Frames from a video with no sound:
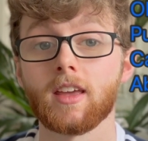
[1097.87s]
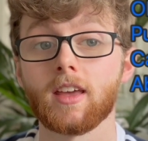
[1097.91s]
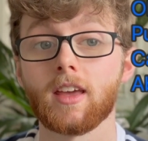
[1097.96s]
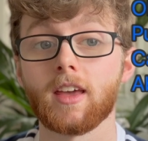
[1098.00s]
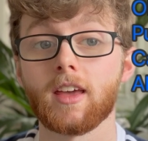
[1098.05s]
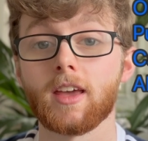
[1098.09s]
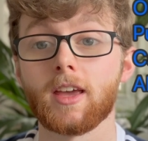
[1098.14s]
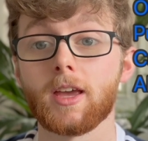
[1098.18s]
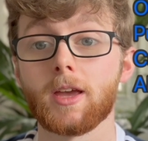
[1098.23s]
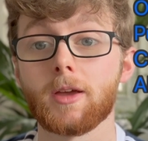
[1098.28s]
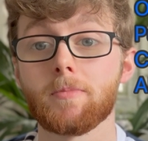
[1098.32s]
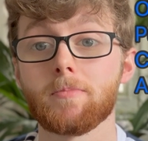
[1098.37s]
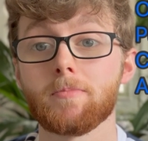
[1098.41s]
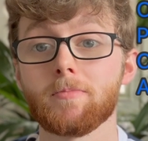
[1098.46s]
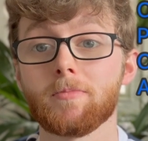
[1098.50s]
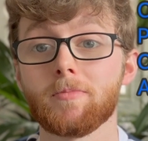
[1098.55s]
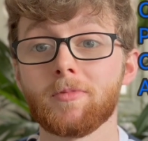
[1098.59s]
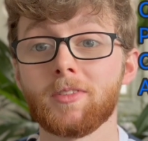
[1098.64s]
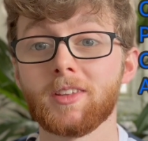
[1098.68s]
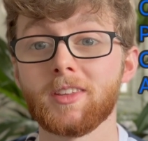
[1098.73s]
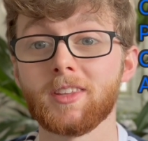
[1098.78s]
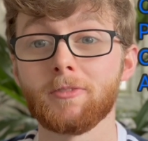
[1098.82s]
that
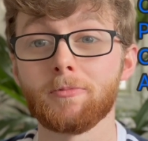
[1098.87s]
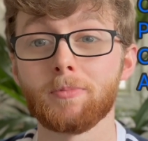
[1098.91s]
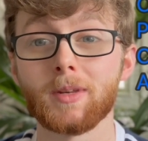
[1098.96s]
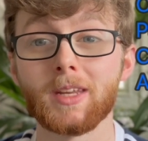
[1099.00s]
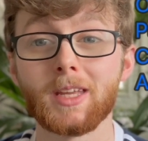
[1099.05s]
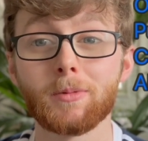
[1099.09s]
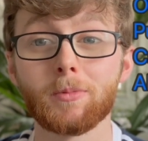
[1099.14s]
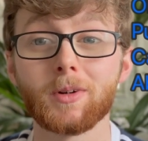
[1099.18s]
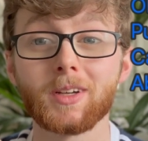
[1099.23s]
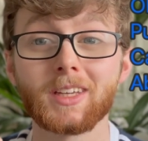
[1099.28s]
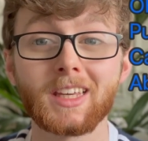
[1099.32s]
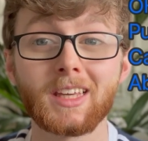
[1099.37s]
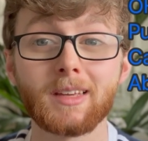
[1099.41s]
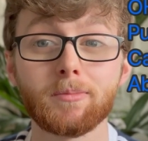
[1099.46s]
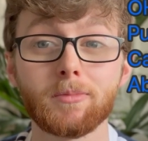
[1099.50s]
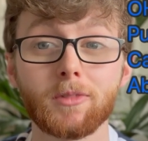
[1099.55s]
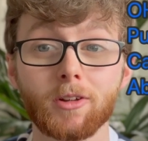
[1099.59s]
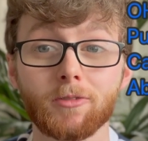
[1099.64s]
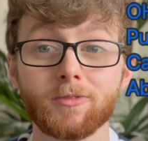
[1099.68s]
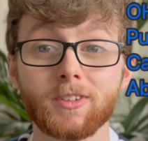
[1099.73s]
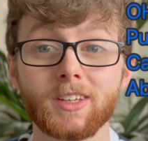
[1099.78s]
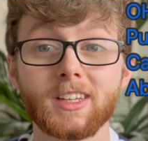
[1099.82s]
they've been able to keep
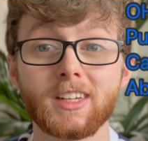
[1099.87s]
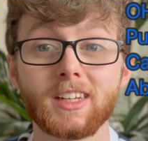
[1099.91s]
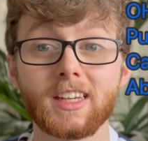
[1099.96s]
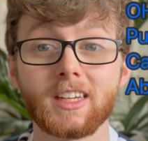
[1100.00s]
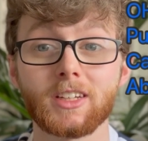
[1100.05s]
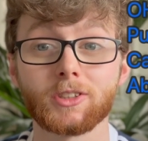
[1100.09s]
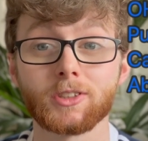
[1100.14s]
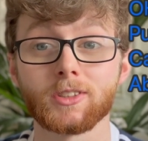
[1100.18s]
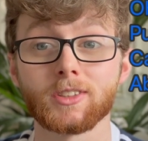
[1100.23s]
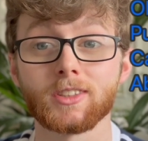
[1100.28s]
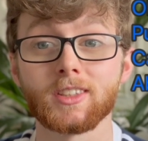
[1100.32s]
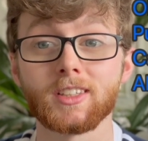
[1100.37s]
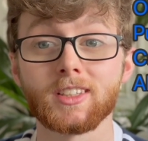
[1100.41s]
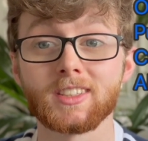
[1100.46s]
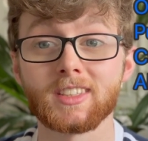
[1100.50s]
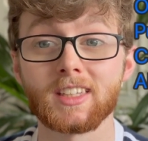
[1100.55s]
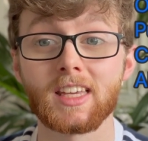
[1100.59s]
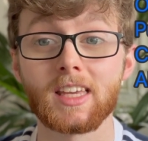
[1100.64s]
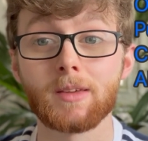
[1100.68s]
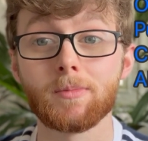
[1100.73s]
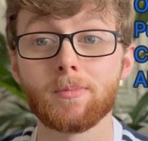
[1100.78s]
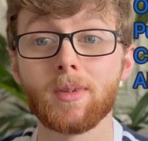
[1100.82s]
their variations the
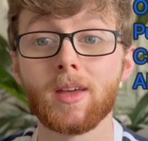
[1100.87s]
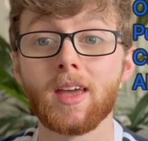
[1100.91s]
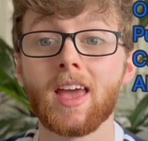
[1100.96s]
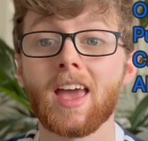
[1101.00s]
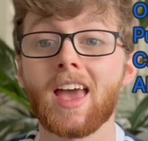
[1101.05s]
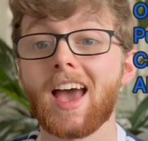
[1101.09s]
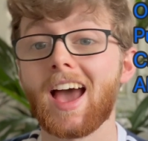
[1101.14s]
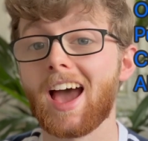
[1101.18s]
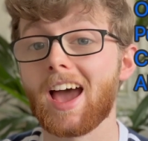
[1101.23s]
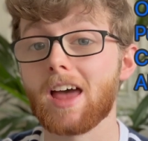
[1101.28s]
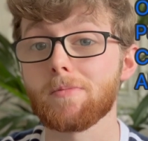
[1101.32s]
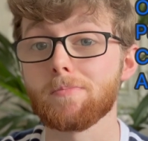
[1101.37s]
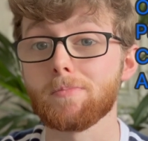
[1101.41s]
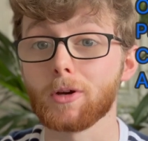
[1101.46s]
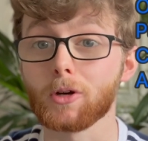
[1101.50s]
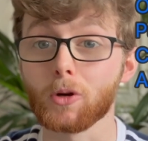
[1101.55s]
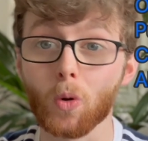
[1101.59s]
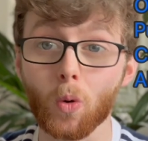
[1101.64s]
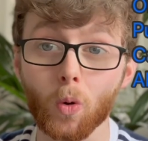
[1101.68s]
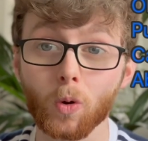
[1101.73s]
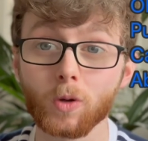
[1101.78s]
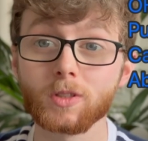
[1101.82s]
same, and
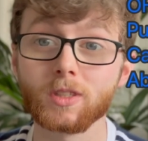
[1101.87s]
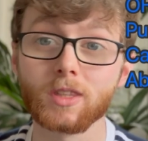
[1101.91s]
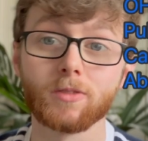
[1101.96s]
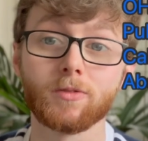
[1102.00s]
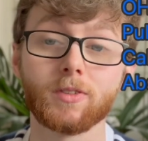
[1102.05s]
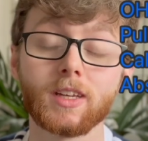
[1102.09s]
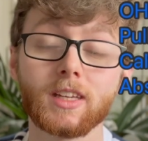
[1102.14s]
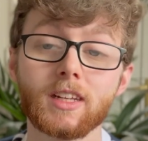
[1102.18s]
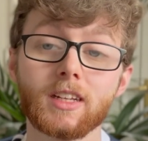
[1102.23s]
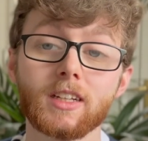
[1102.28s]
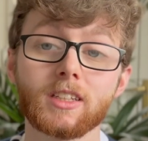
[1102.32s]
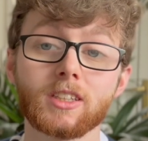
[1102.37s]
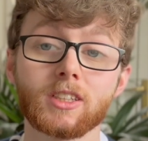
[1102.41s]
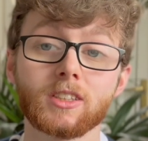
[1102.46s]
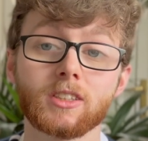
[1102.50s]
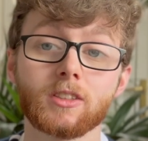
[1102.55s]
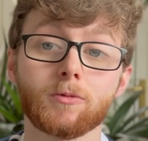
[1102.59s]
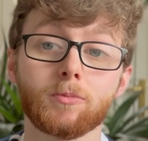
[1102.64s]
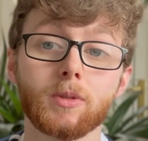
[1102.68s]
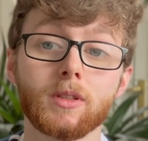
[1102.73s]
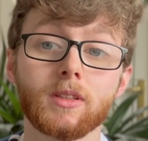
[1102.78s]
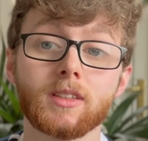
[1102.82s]
because the variations
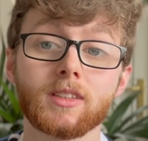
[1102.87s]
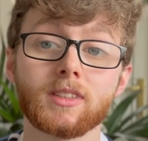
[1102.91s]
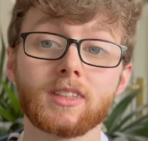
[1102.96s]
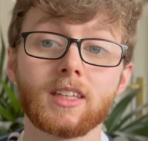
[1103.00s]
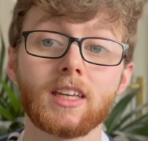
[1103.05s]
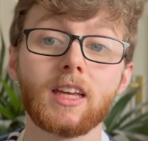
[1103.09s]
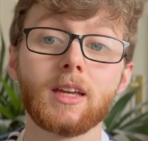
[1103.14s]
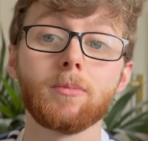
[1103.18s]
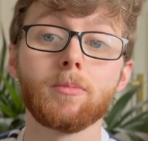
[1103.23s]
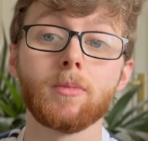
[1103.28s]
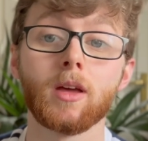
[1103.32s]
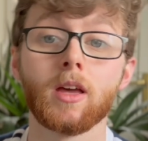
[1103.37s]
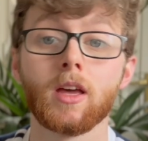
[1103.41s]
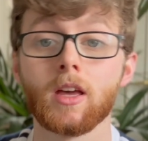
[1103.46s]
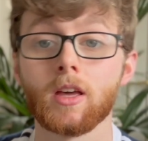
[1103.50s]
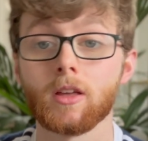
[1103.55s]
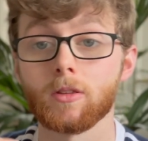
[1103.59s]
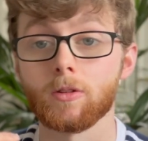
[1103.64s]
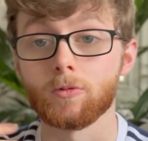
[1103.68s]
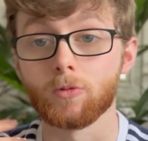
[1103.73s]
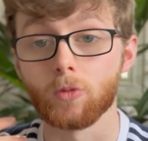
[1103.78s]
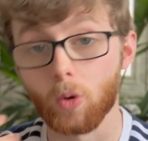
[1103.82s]
have been the same,
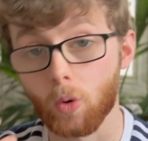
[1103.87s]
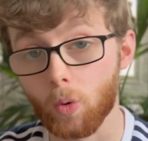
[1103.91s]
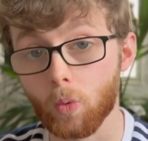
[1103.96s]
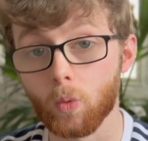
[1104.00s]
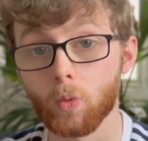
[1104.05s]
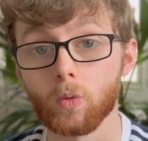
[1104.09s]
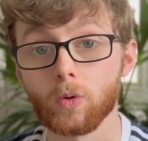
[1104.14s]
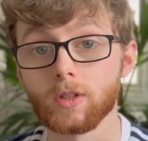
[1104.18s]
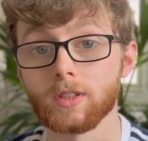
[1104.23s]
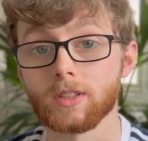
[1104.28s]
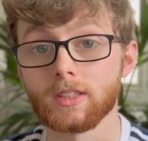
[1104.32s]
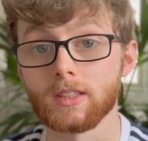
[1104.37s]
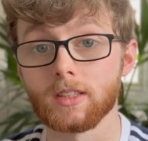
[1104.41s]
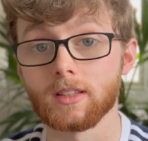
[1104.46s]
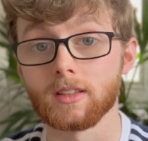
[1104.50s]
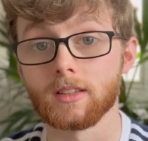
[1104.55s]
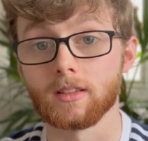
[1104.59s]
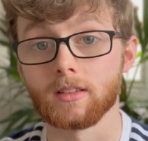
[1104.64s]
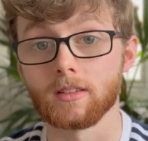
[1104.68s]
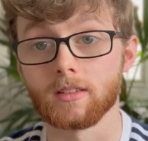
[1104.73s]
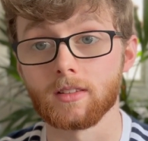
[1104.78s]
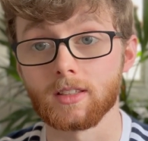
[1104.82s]
they've not only
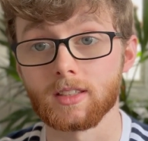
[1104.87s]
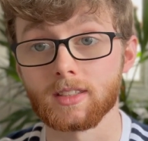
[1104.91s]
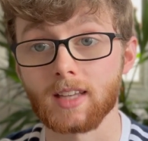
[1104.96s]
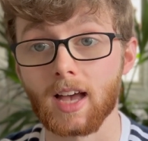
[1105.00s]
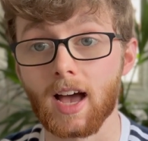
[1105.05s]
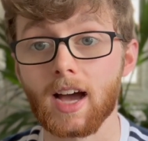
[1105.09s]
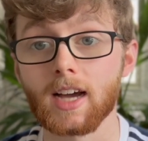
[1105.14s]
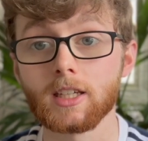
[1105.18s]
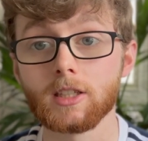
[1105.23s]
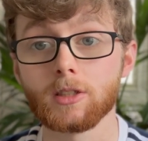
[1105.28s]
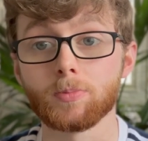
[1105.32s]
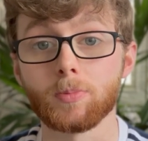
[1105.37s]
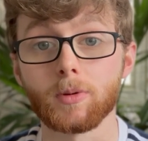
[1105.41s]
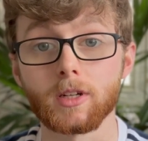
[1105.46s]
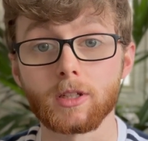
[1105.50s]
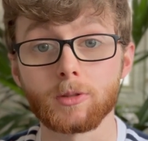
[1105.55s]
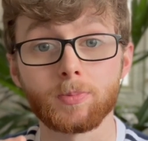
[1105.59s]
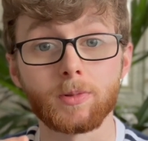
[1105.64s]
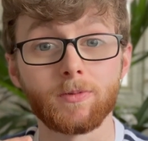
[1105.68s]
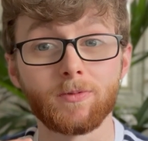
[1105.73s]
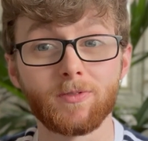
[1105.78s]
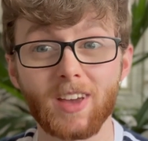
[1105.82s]
seen the size, but it's
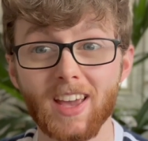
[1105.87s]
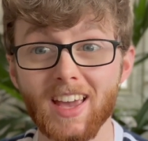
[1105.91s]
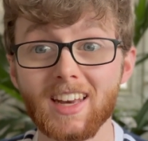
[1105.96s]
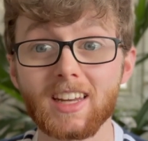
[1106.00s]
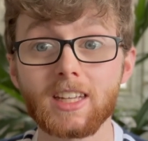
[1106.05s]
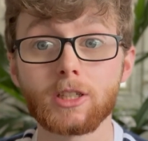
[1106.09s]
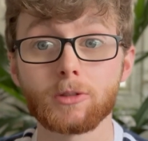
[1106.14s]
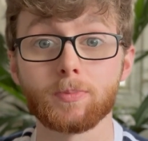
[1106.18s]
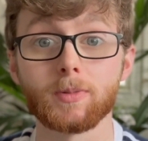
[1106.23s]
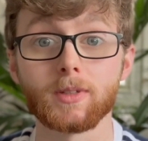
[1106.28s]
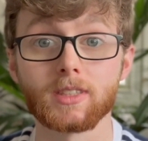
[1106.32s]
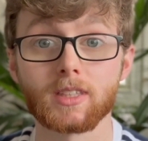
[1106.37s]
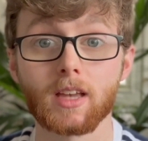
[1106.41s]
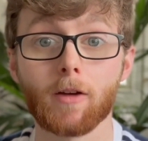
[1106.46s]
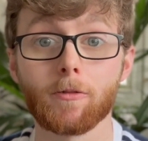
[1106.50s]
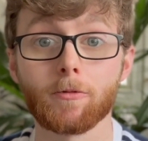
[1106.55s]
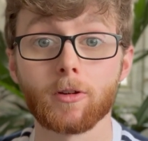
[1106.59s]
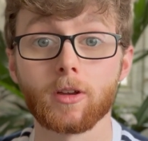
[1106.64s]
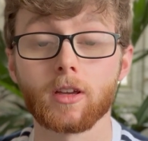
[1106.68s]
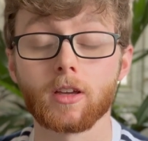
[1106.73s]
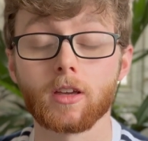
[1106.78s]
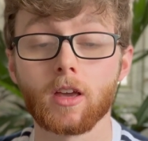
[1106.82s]
been very
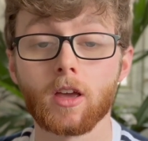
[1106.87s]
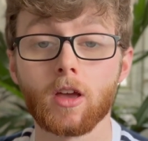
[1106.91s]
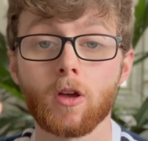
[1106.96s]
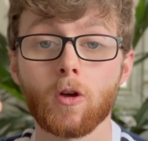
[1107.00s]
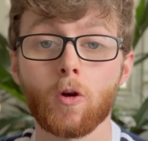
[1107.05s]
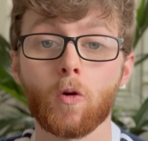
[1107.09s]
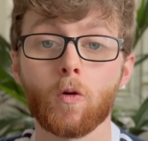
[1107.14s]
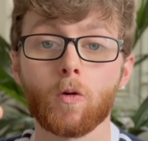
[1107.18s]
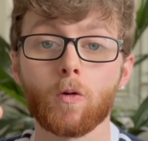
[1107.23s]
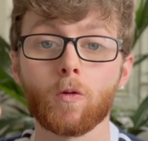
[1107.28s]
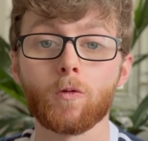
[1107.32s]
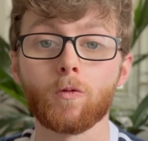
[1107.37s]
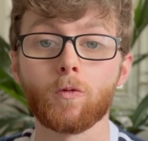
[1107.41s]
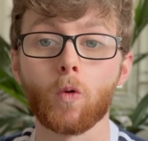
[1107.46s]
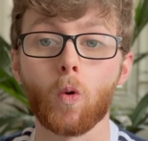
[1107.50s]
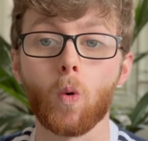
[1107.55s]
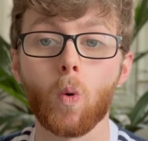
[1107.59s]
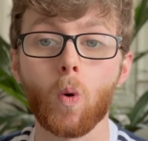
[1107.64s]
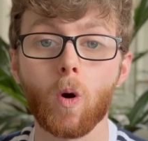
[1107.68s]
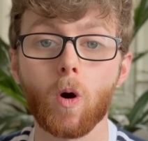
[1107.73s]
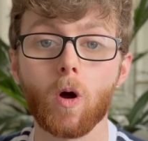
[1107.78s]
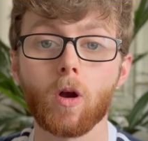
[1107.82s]
specific
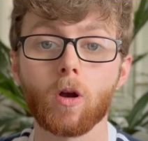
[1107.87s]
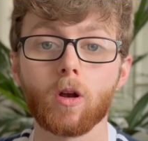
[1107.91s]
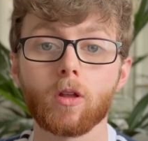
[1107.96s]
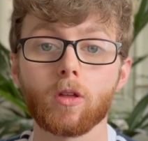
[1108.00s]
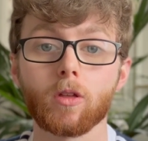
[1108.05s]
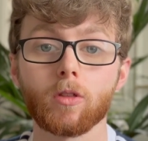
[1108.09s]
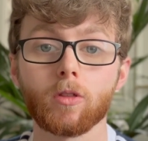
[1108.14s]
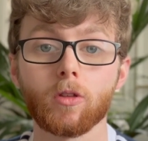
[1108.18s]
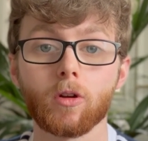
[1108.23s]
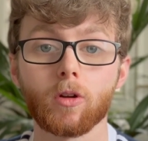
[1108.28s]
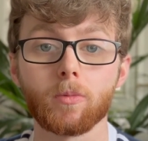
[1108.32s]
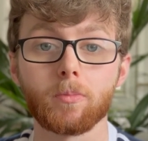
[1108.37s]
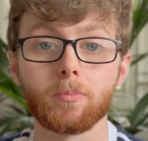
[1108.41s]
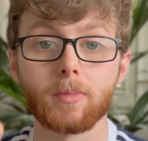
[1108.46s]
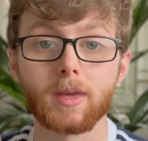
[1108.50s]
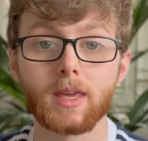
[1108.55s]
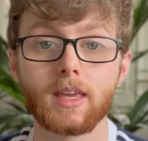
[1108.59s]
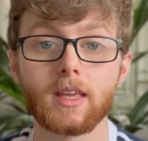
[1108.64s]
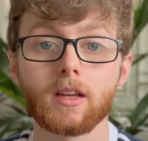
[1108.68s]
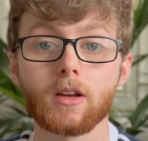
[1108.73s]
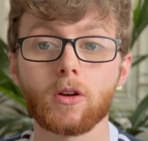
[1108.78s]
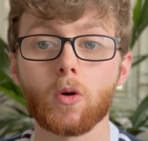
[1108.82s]
for their
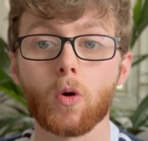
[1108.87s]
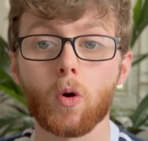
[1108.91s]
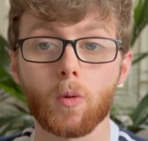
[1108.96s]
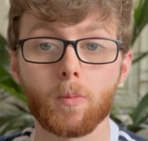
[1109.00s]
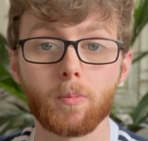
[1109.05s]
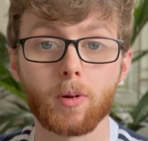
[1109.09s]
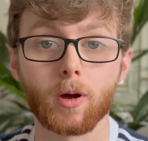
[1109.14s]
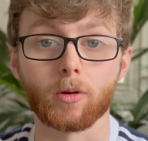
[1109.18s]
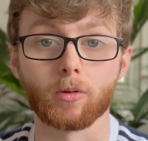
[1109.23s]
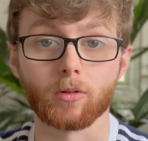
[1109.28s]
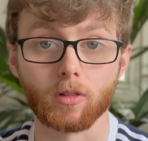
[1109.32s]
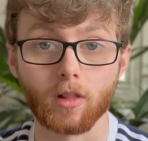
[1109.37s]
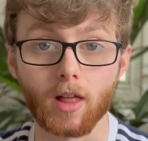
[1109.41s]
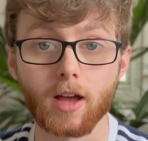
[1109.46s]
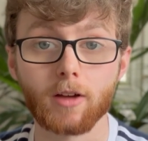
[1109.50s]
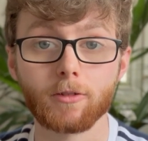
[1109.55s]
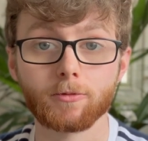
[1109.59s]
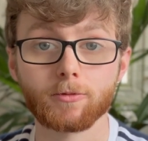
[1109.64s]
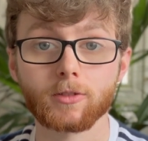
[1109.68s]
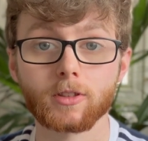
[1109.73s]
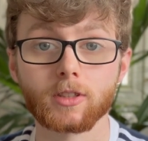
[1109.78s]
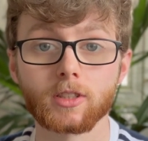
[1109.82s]
main compound
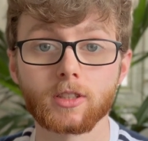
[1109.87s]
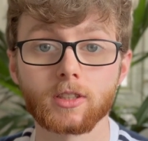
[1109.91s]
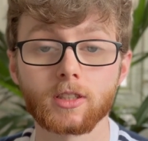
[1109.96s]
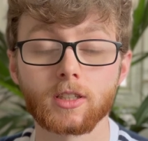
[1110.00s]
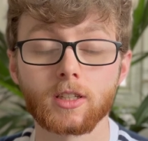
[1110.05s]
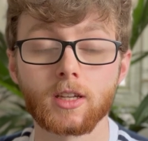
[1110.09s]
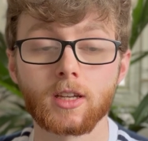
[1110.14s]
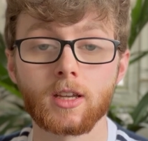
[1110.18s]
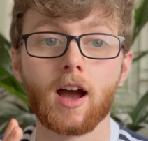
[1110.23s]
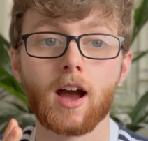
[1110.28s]
lifts.